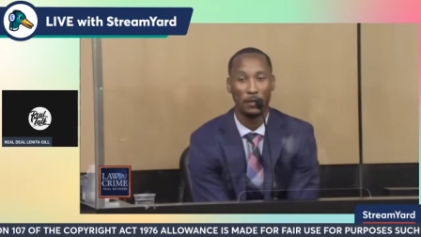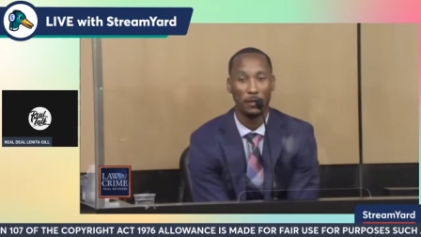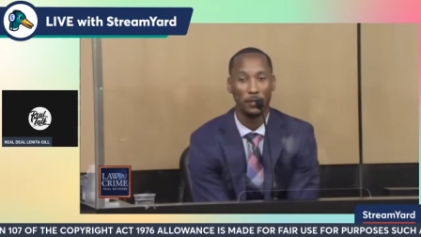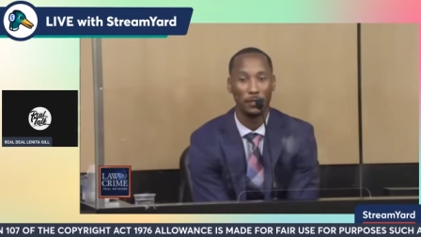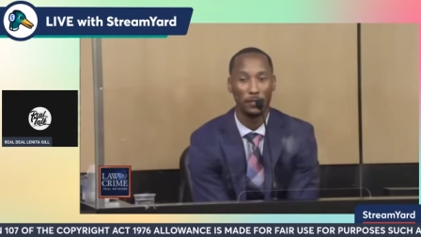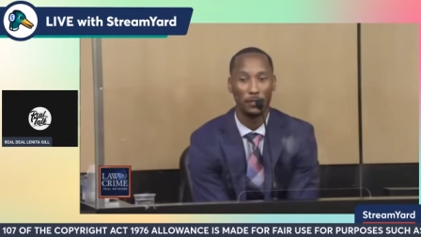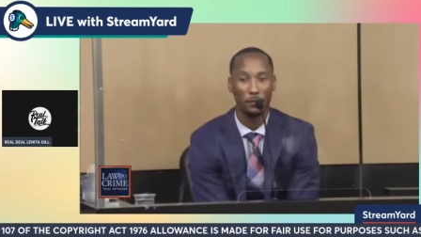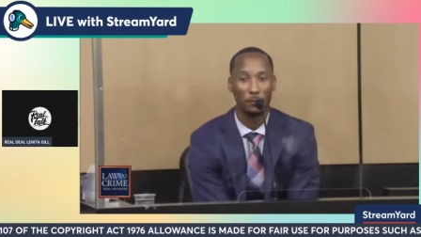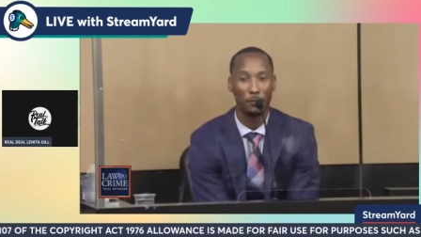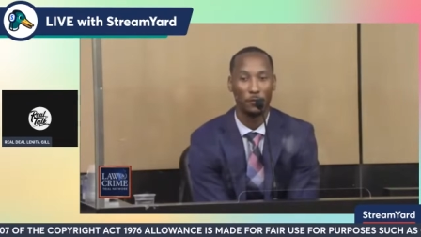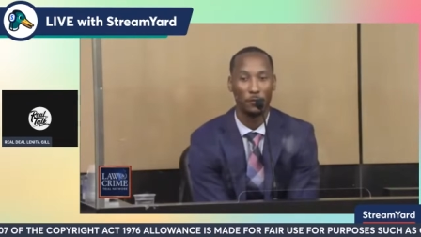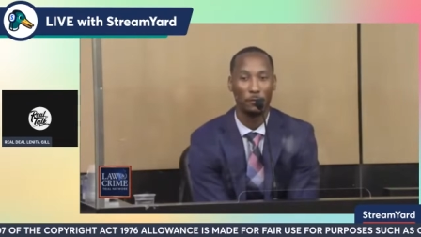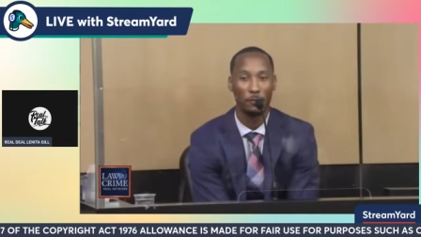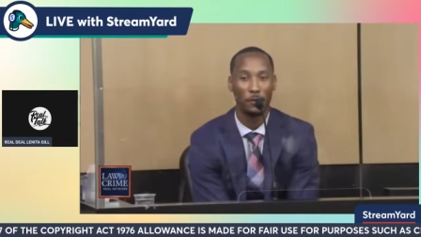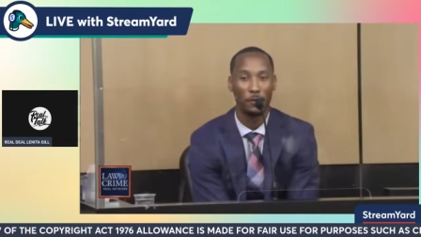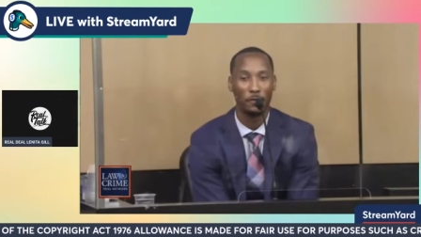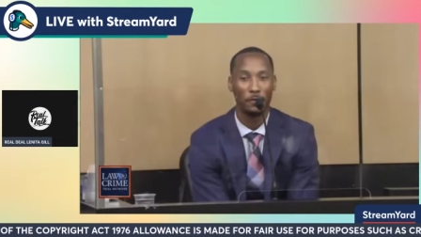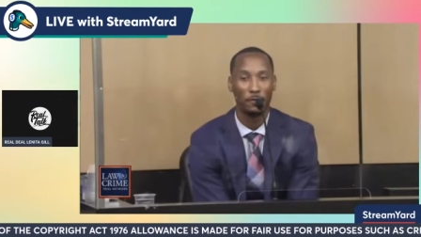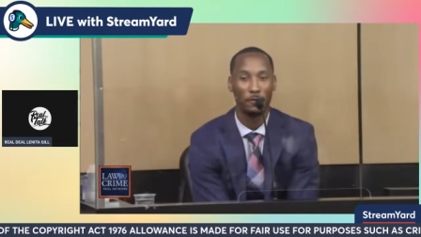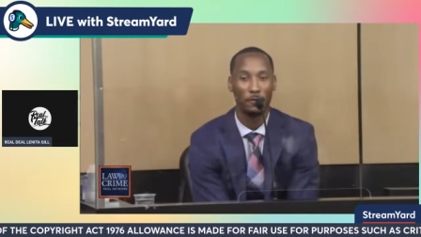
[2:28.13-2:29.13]
she went through my
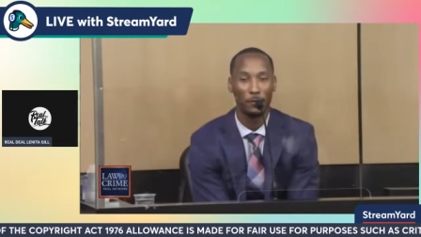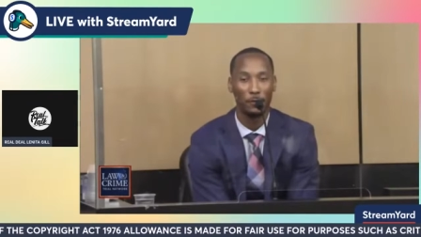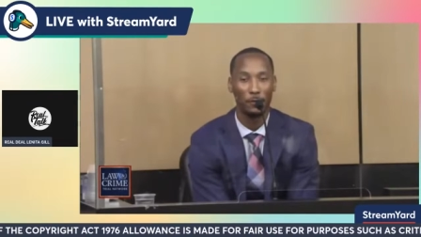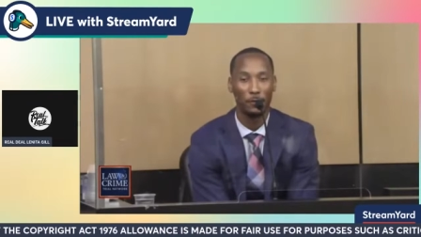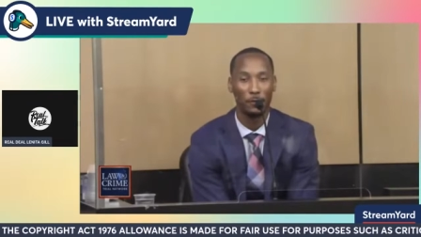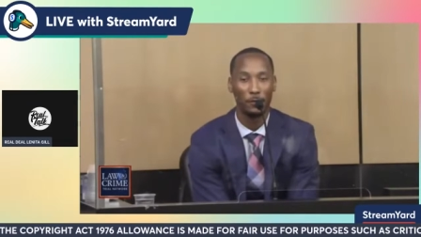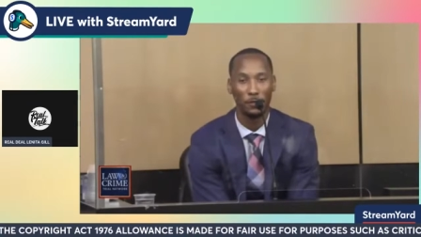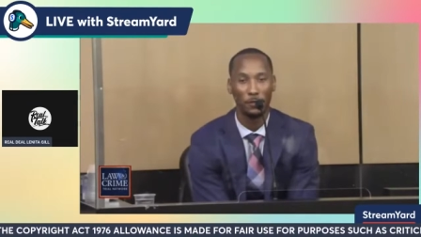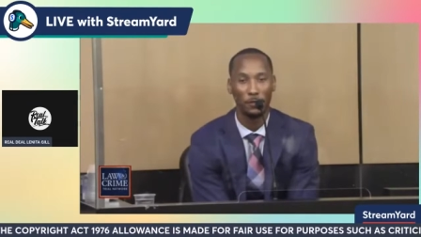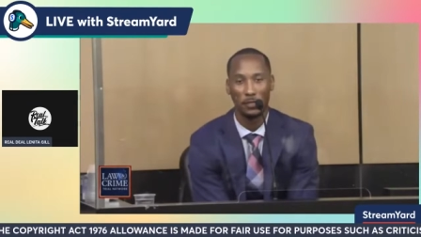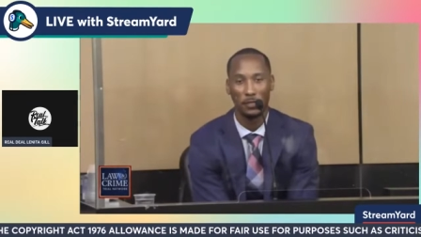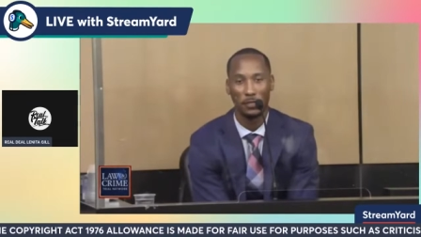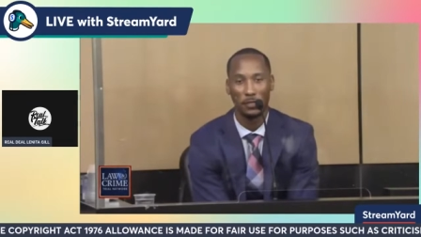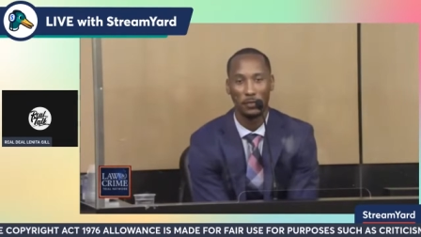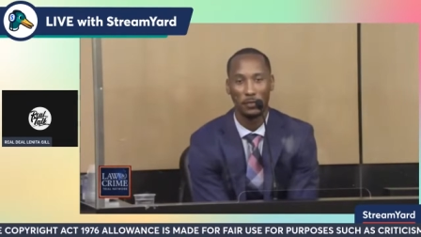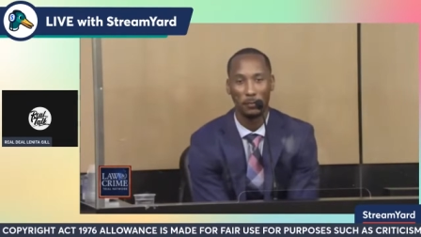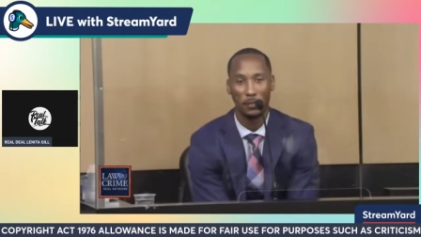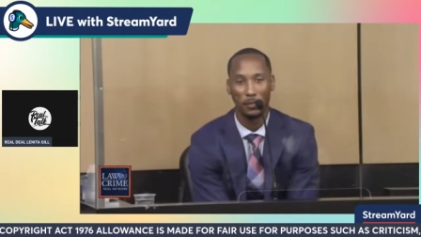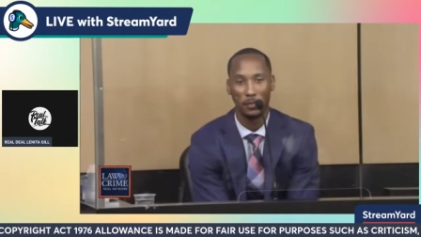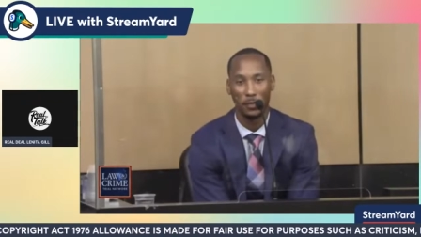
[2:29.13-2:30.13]
phone and she
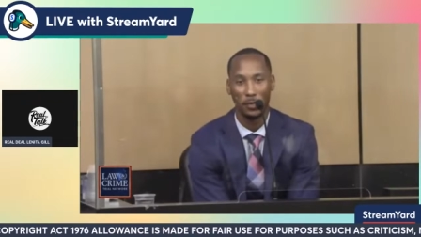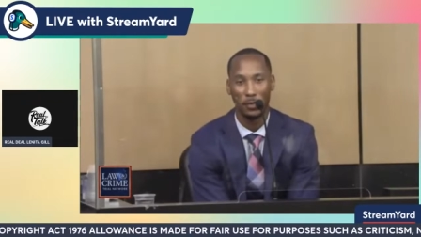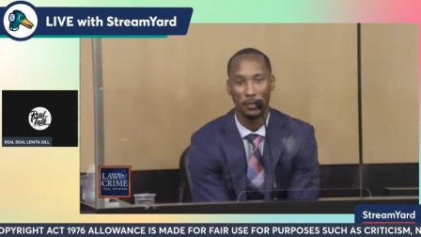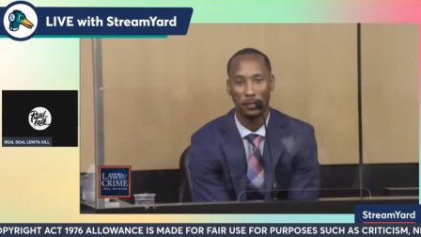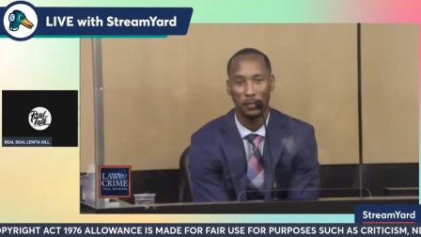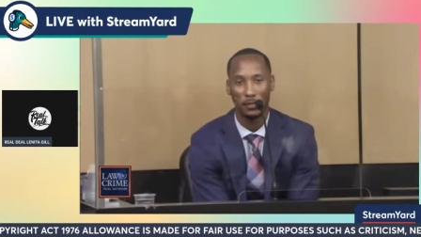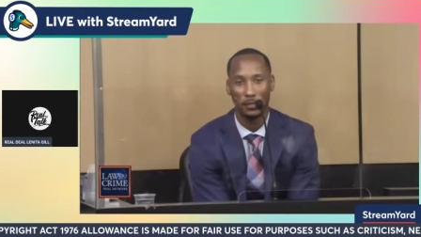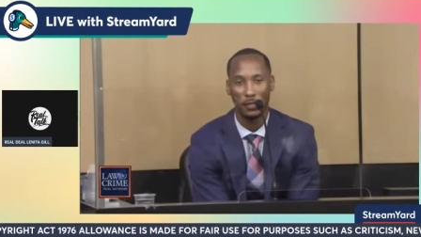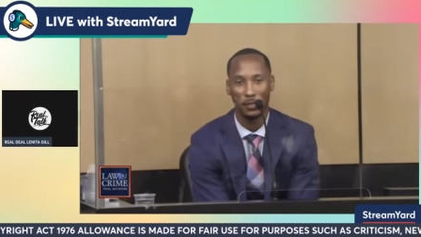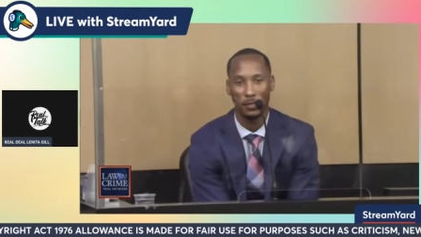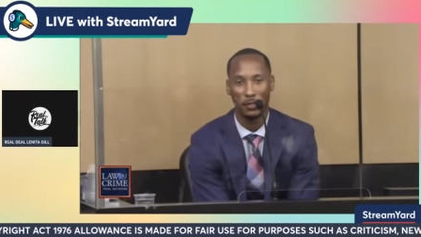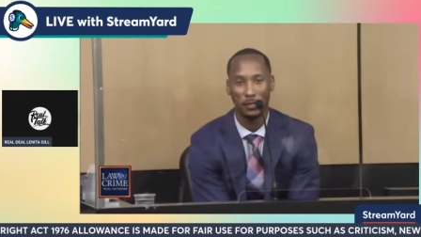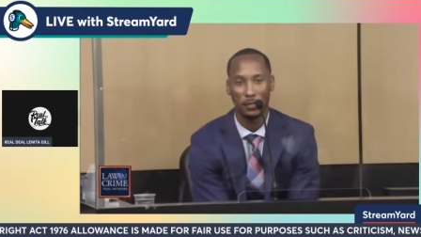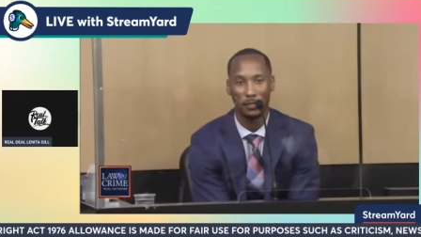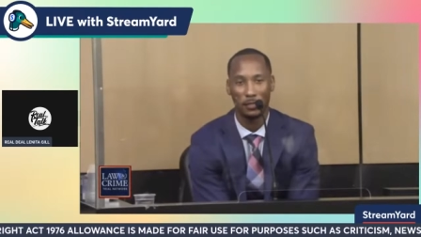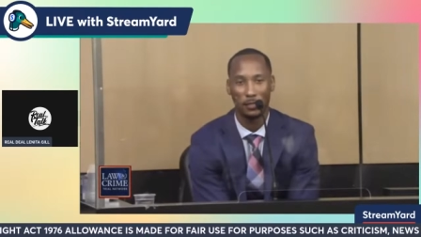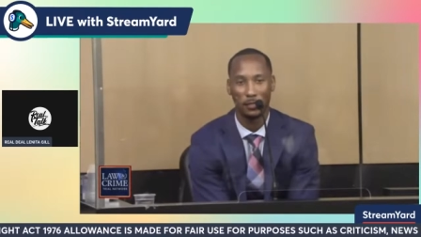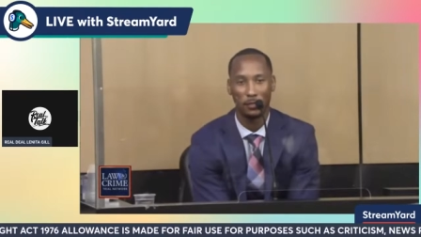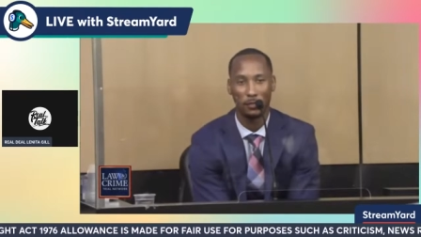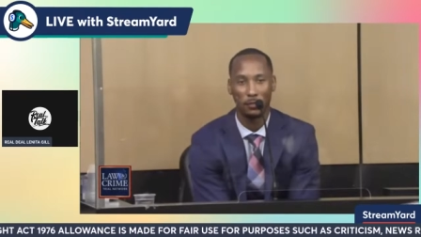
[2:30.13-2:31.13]
seen me and Kyla
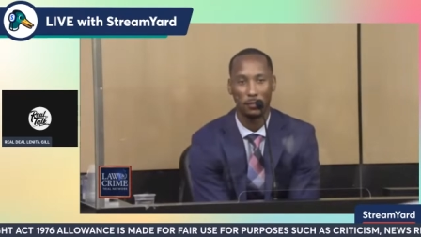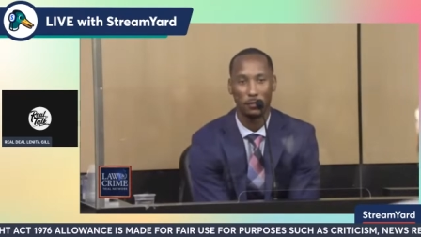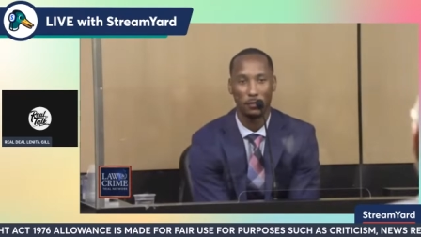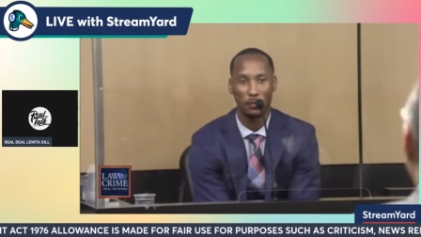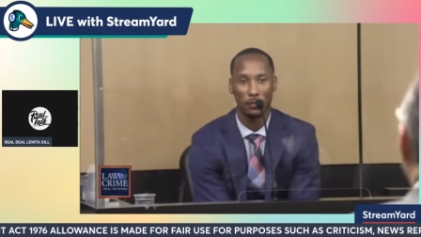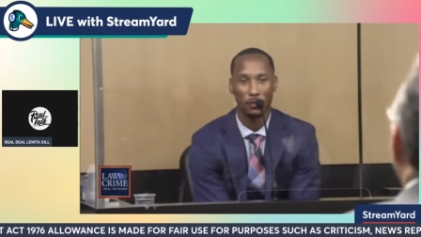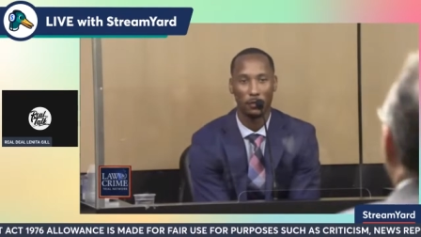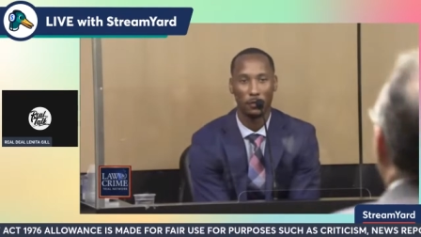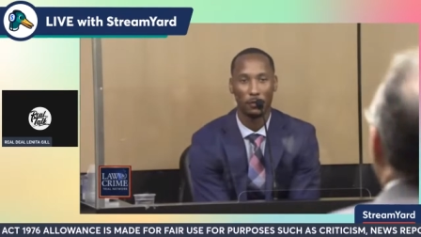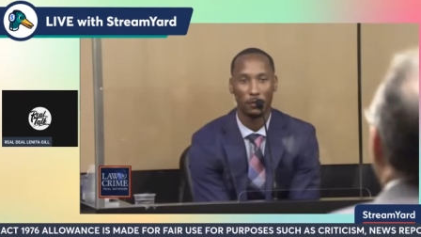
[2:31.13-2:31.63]
texting each other.